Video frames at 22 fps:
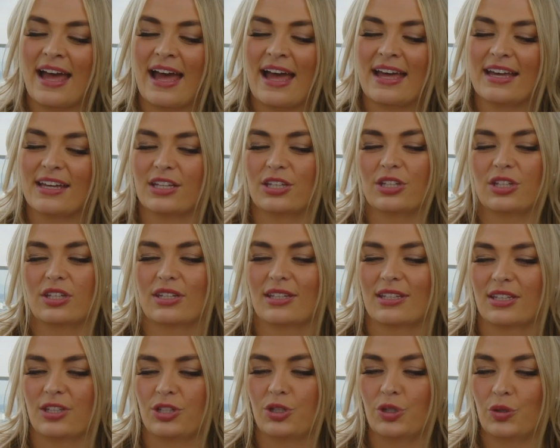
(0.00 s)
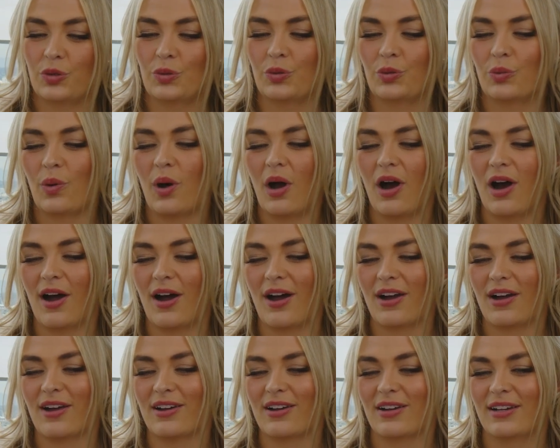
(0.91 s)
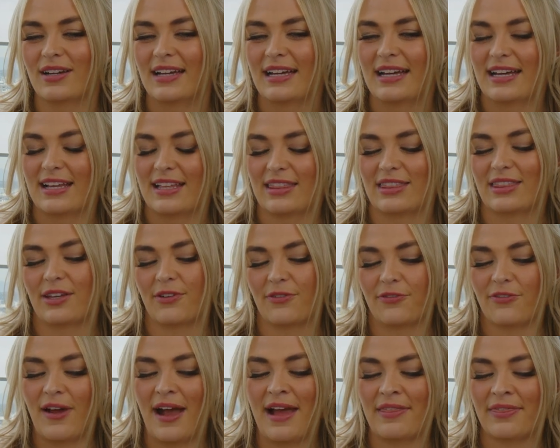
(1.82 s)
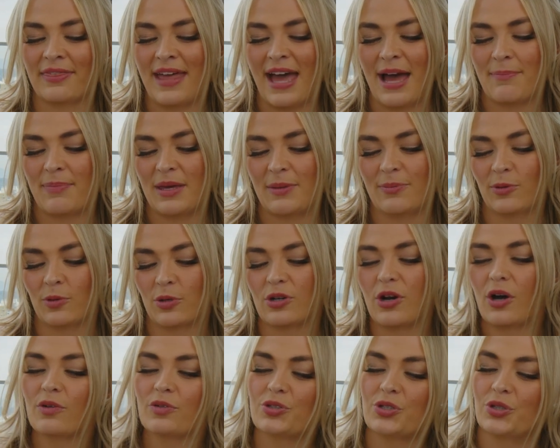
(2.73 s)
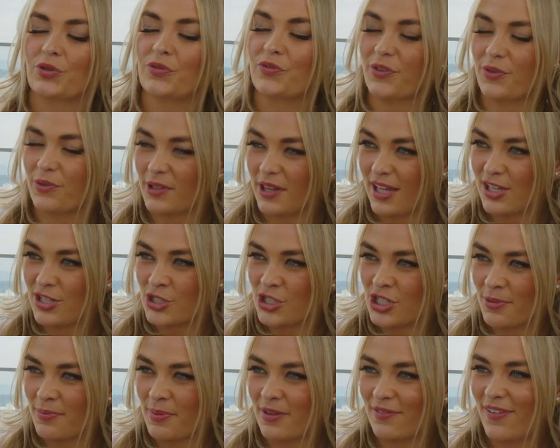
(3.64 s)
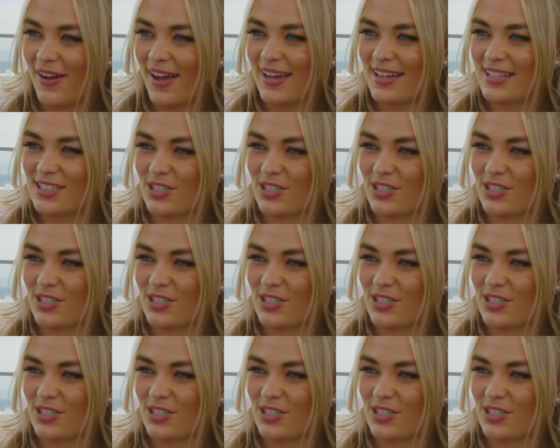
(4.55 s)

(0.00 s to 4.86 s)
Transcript: that you are the friend that people go to for relationship advice,